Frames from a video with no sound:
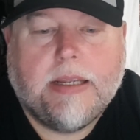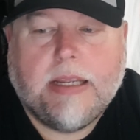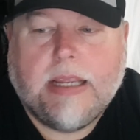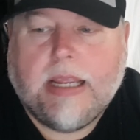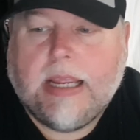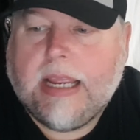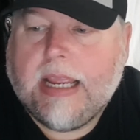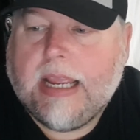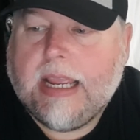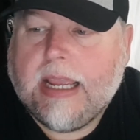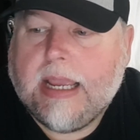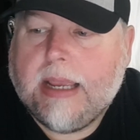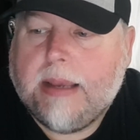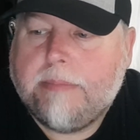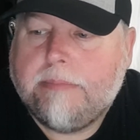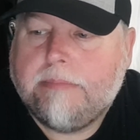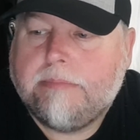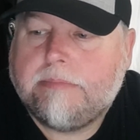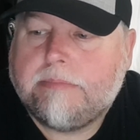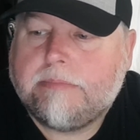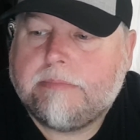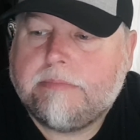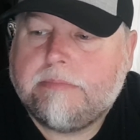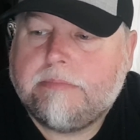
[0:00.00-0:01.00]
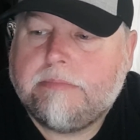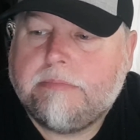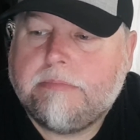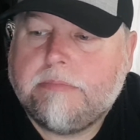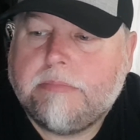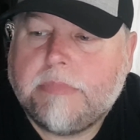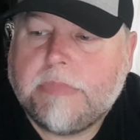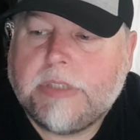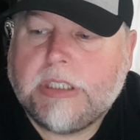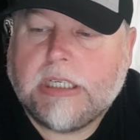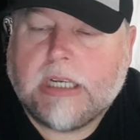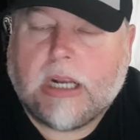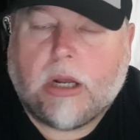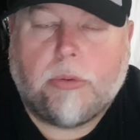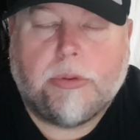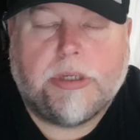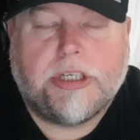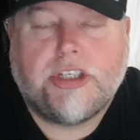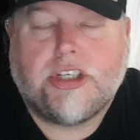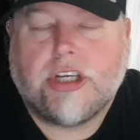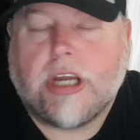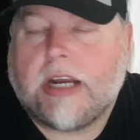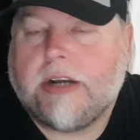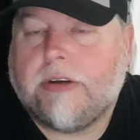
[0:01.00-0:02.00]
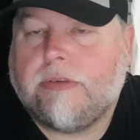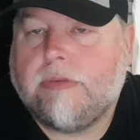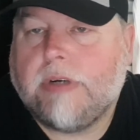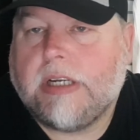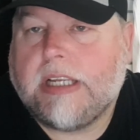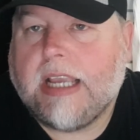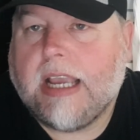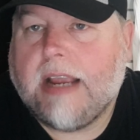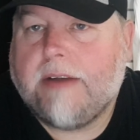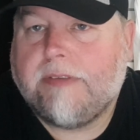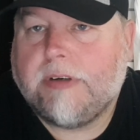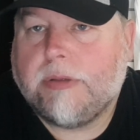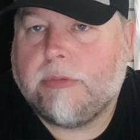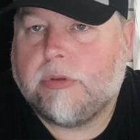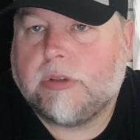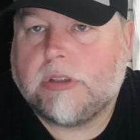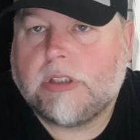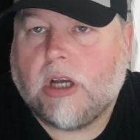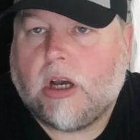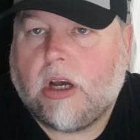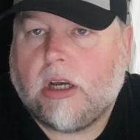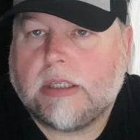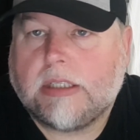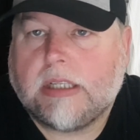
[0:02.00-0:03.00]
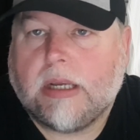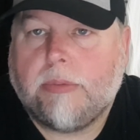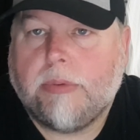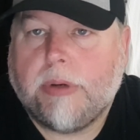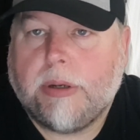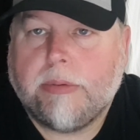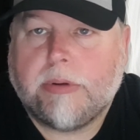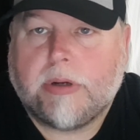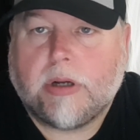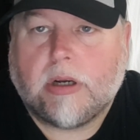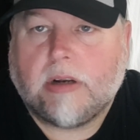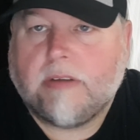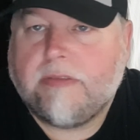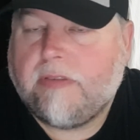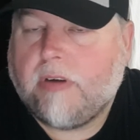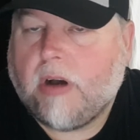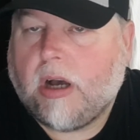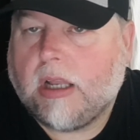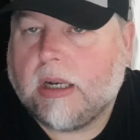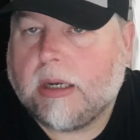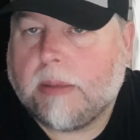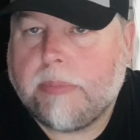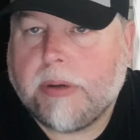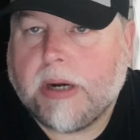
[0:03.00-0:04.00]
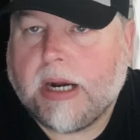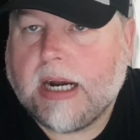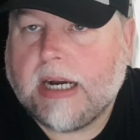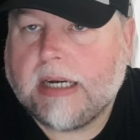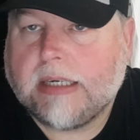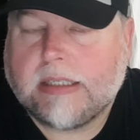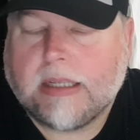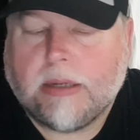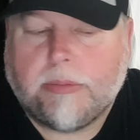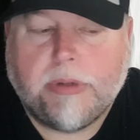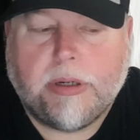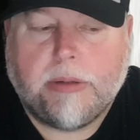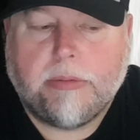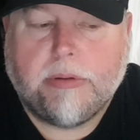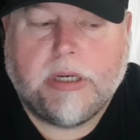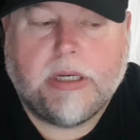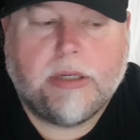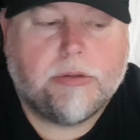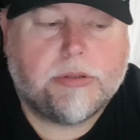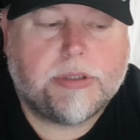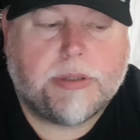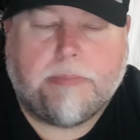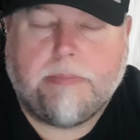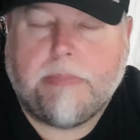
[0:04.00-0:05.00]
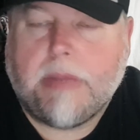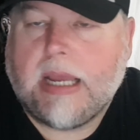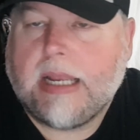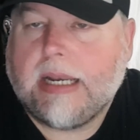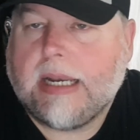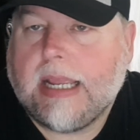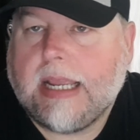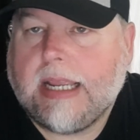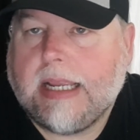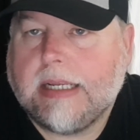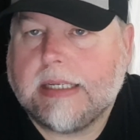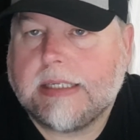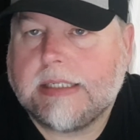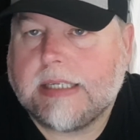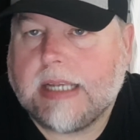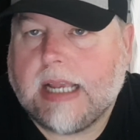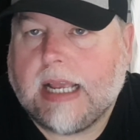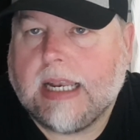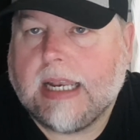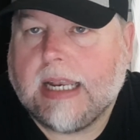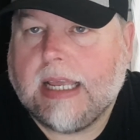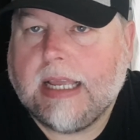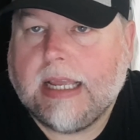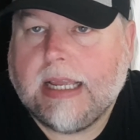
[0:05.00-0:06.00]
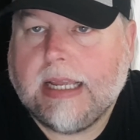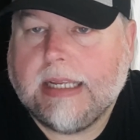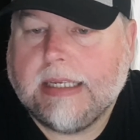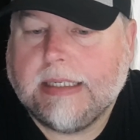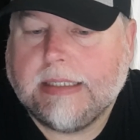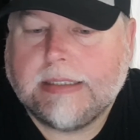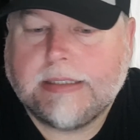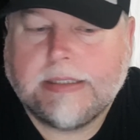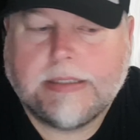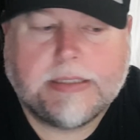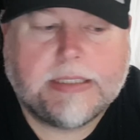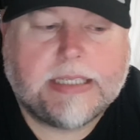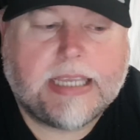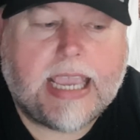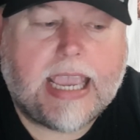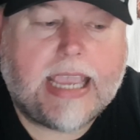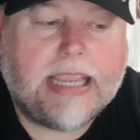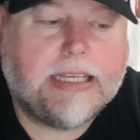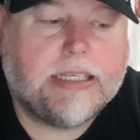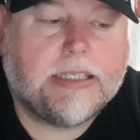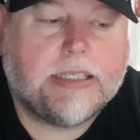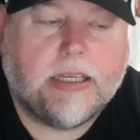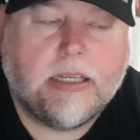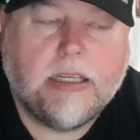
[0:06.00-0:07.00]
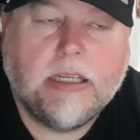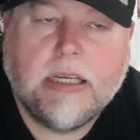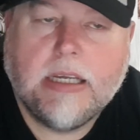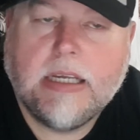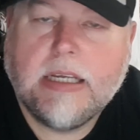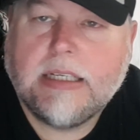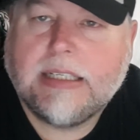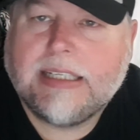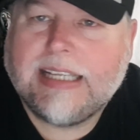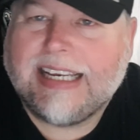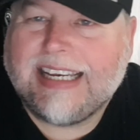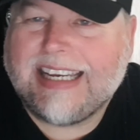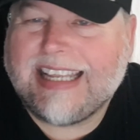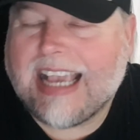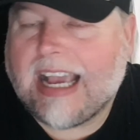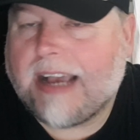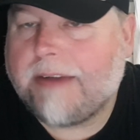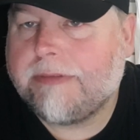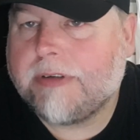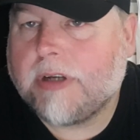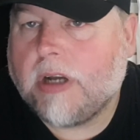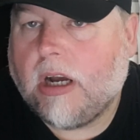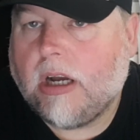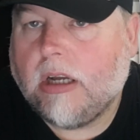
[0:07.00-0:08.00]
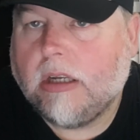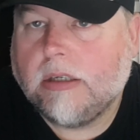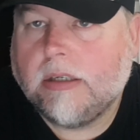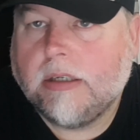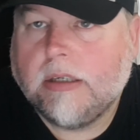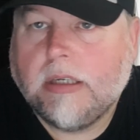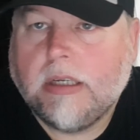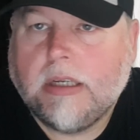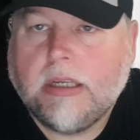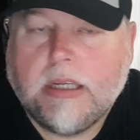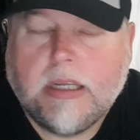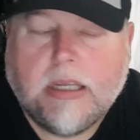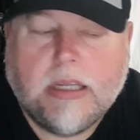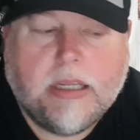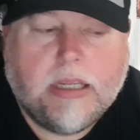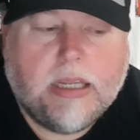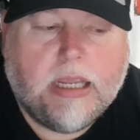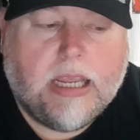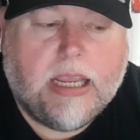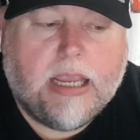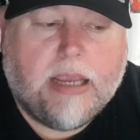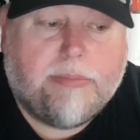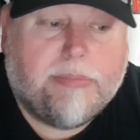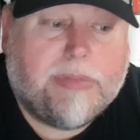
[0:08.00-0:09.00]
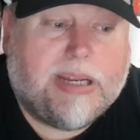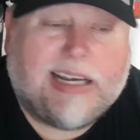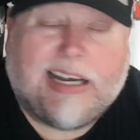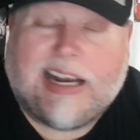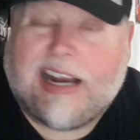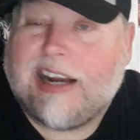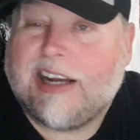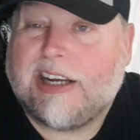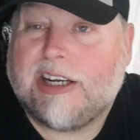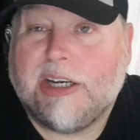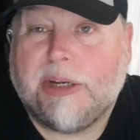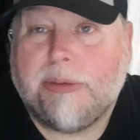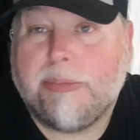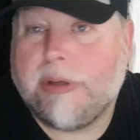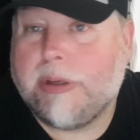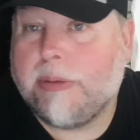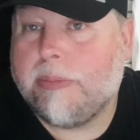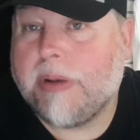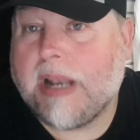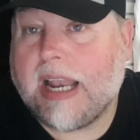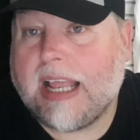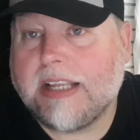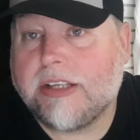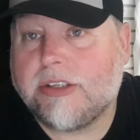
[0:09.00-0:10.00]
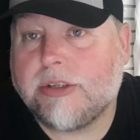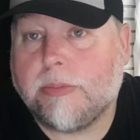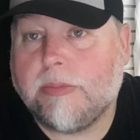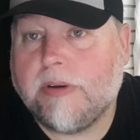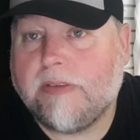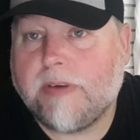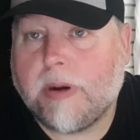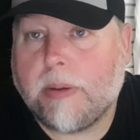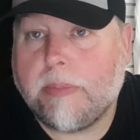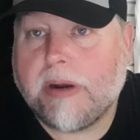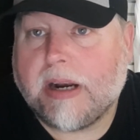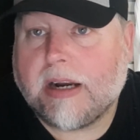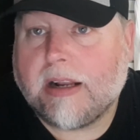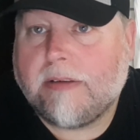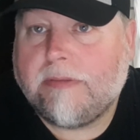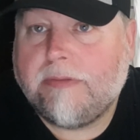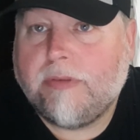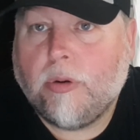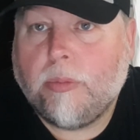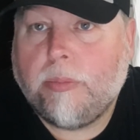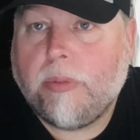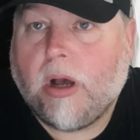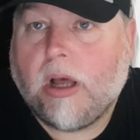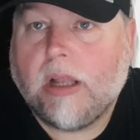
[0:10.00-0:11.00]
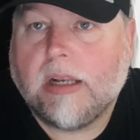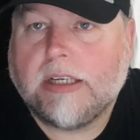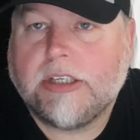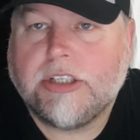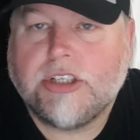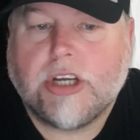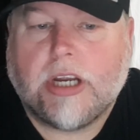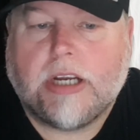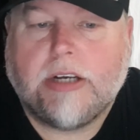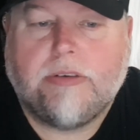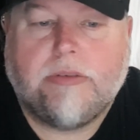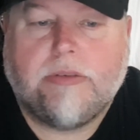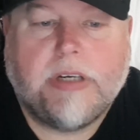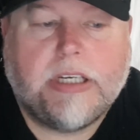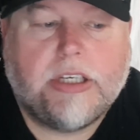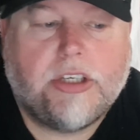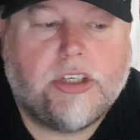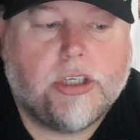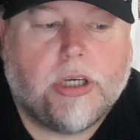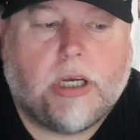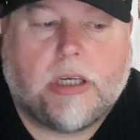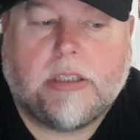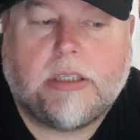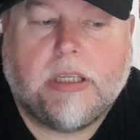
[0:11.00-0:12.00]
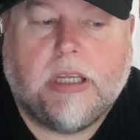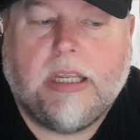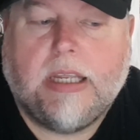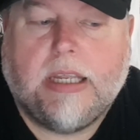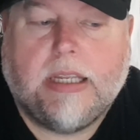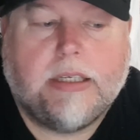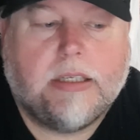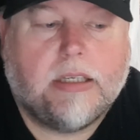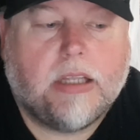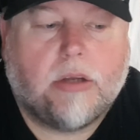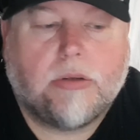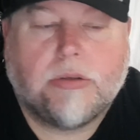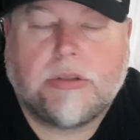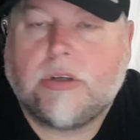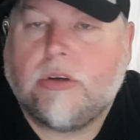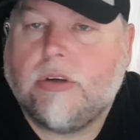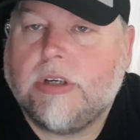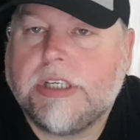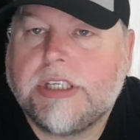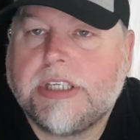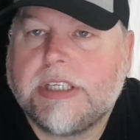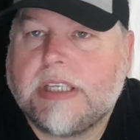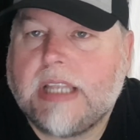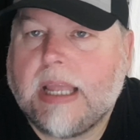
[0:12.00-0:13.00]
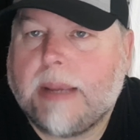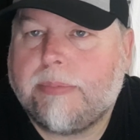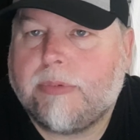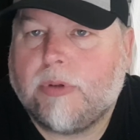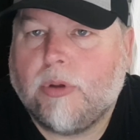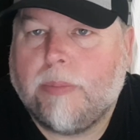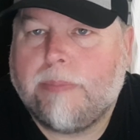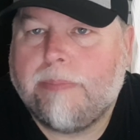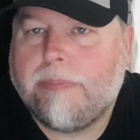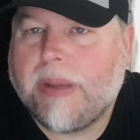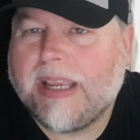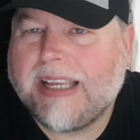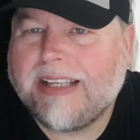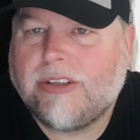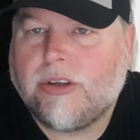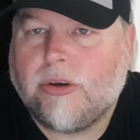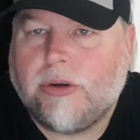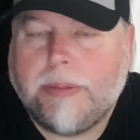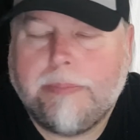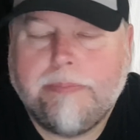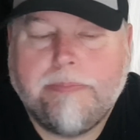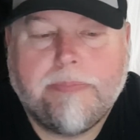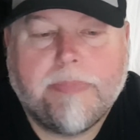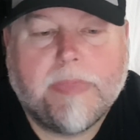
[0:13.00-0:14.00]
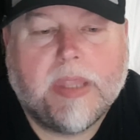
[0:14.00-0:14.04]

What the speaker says: In January, everyone thought that we were going to fall apart, that we were losing Mane and Salah and Keita to the AFCON. And arguably we played some of our better football in January. Jota and those guys stepped up big time.